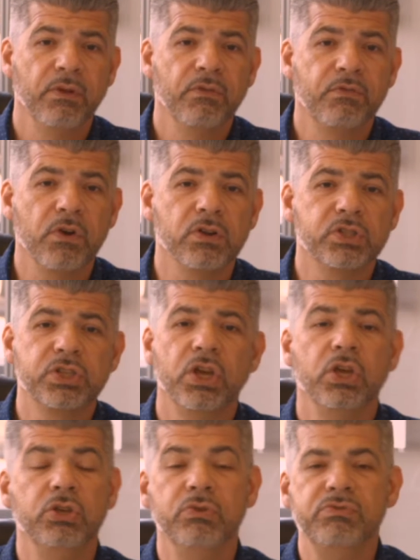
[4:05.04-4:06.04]
First,
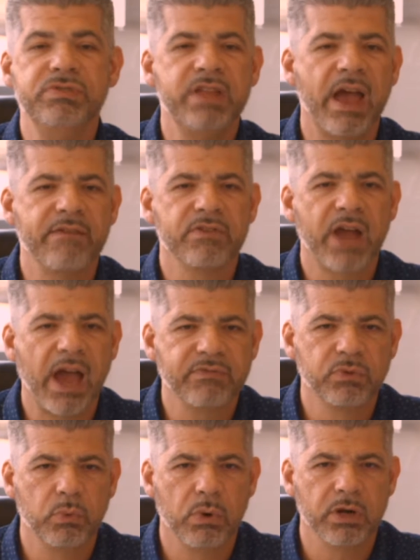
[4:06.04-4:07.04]
you never have
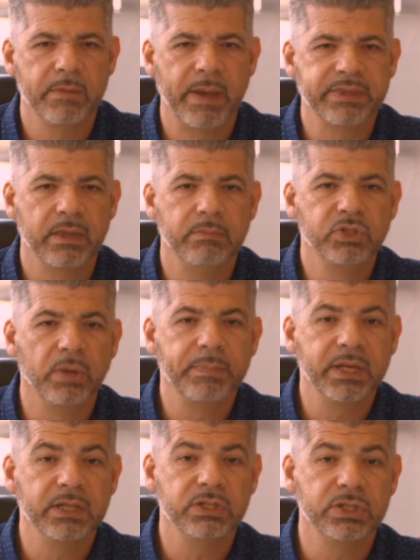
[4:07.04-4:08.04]
to worry about them
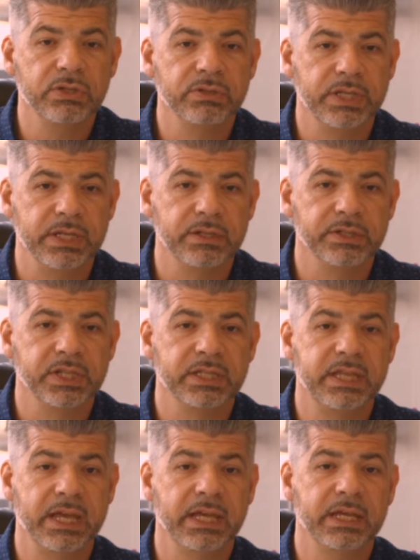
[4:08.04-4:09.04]
jumping into your deals and
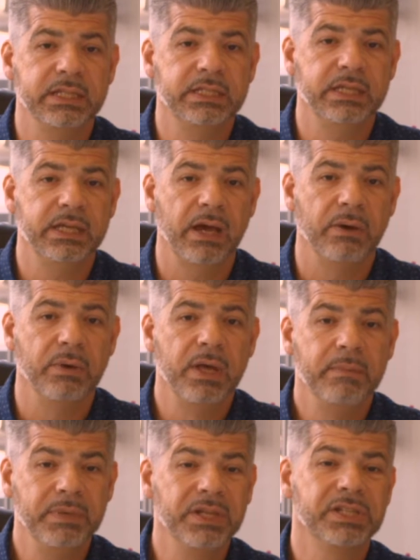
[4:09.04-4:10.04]
taking a TO,
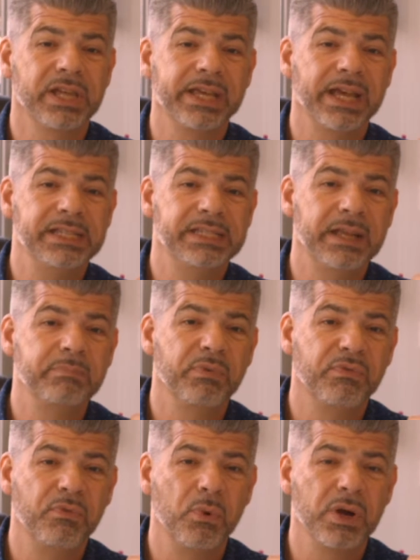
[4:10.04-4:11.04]
because like I said
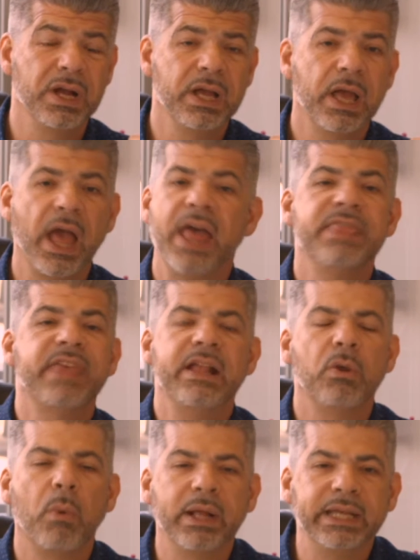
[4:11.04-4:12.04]
before, they
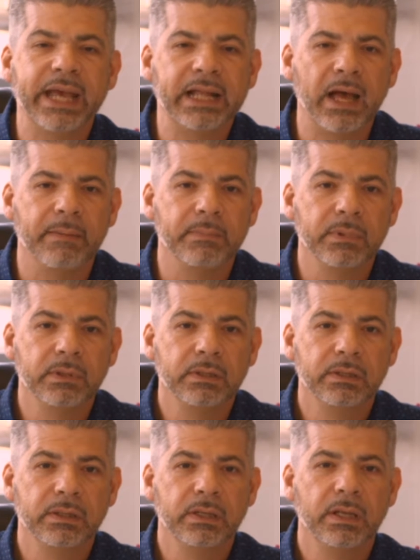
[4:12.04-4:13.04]
don't want to get up.
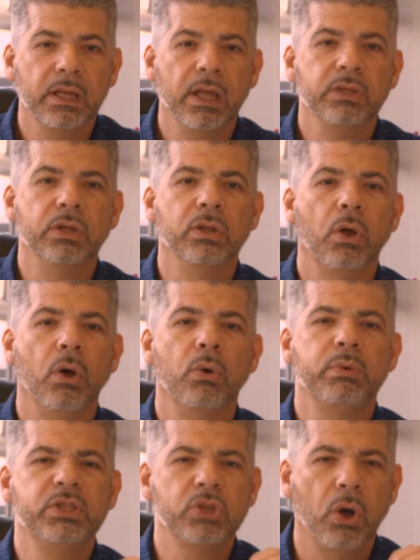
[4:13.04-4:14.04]
They'll
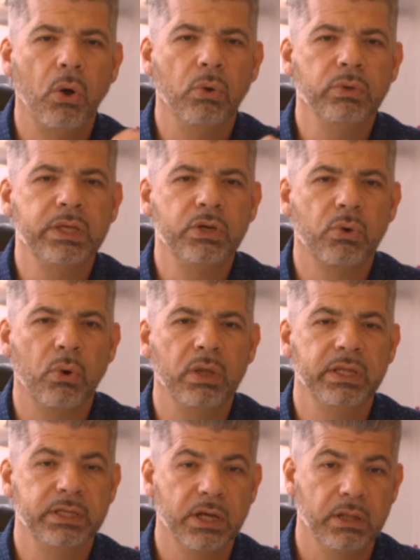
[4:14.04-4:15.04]
always only
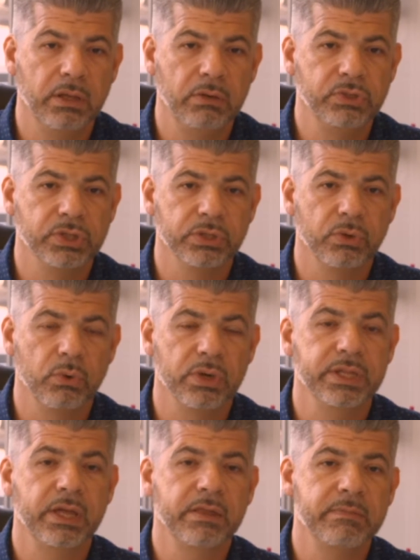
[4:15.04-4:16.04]
call in a closer or
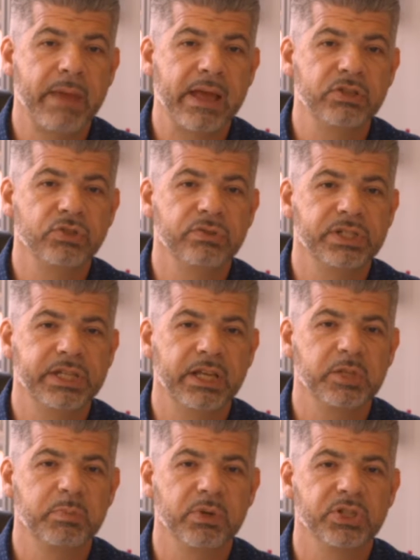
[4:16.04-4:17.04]
another manager or
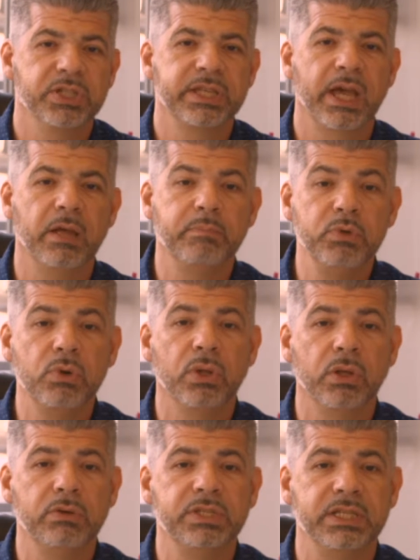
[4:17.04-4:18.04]
salesperson to help you
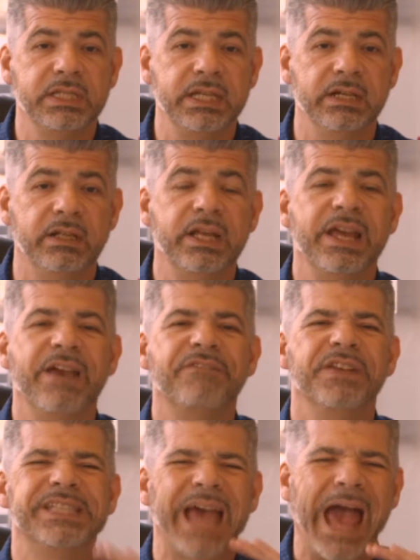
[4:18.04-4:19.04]
close a deal if
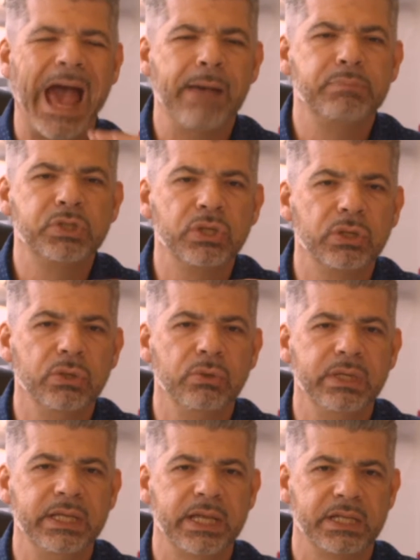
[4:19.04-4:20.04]
it's
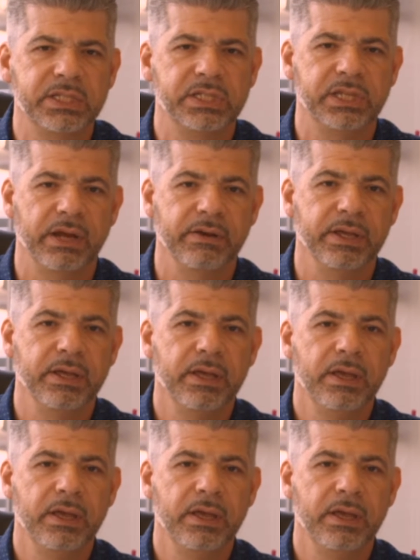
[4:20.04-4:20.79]
absolutely necessary.